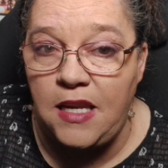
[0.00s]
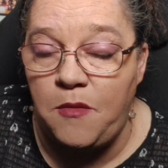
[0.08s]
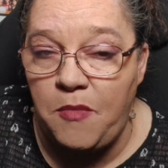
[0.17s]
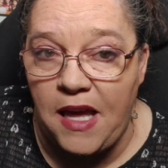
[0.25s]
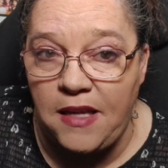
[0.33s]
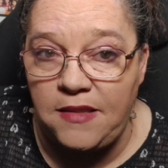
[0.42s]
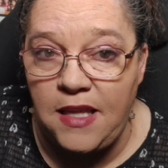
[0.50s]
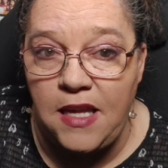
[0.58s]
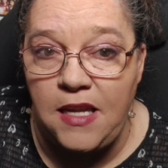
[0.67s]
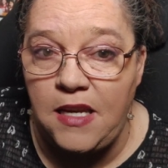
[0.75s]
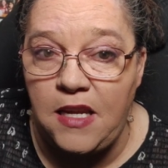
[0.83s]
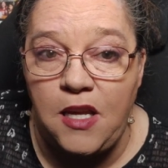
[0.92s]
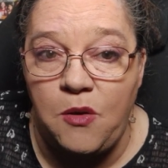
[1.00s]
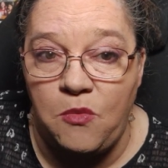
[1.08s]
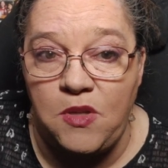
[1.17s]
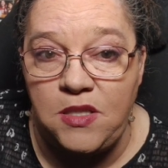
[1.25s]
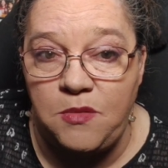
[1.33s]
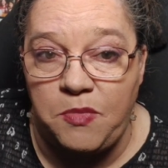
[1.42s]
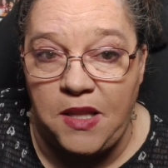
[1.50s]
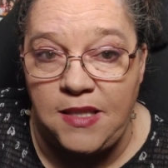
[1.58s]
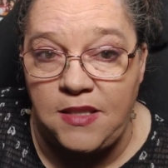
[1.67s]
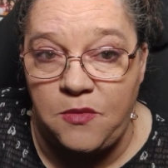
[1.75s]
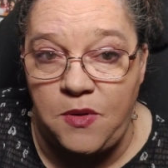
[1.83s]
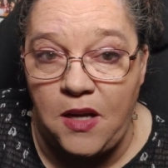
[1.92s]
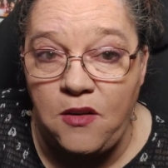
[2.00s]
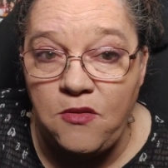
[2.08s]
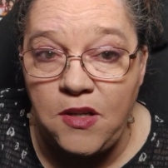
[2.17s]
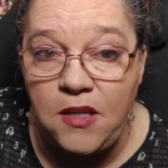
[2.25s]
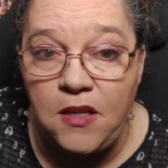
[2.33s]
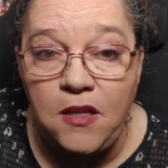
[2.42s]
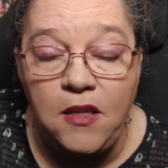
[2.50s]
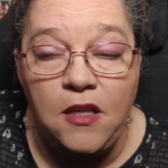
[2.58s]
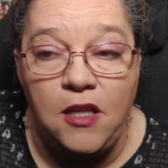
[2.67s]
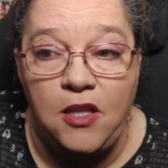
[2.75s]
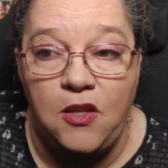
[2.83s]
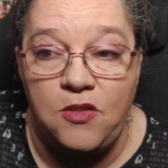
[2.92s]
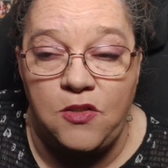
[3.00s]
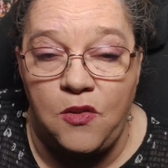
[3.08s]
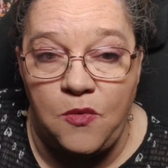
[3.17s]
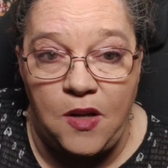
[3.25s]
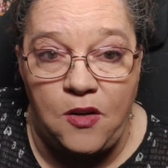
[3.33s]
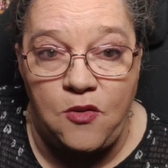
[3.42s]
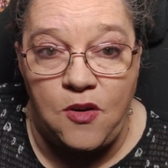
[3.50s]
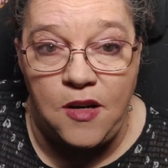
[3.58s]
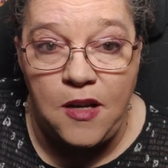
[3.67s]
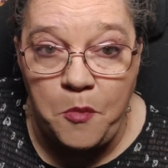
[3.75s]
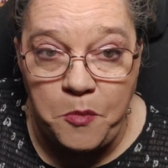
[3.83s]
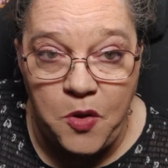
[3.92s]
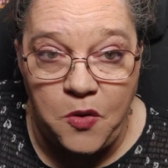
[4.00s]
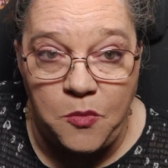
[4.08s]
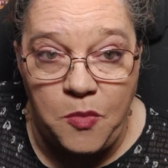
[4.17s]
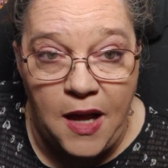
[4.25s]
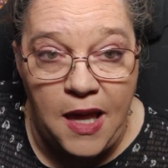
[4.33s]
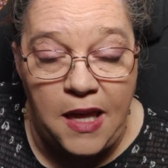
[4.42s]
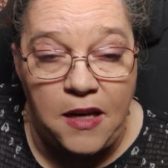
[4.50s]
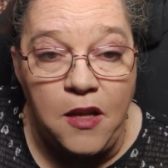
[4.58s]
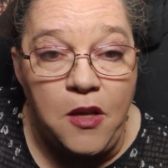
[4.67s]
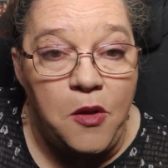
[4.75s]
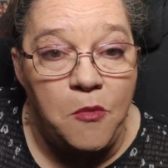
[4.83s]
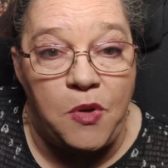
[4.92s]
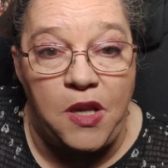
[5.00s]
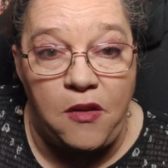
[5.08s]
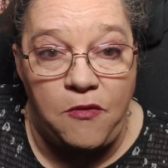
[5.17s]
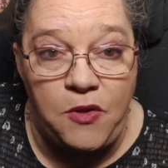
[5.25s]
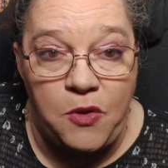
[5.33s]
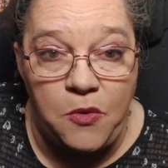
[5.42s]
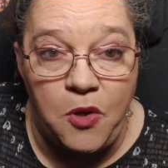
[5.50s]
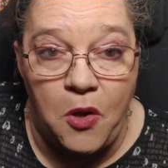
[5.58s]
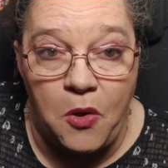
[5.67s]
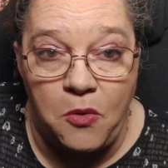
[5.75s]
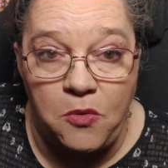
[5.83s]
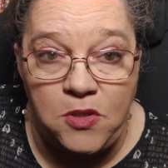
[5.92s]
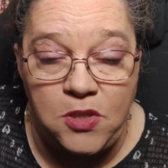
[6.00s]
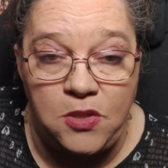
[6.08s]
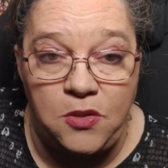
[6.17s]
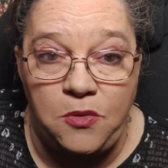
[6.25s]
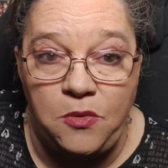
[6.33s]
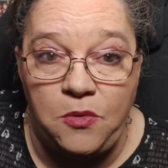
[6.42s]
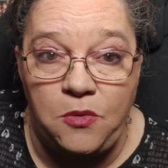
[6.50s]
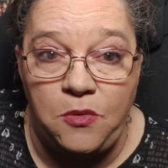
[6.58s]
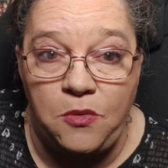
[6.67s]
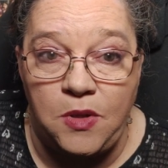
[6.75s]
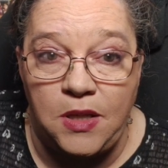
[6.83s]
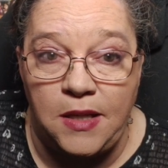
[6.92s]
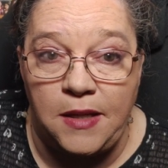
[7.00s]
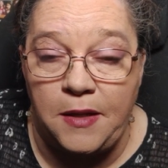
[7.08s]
and back then it was plus 300, so 300 and up you could buy it. But if you go to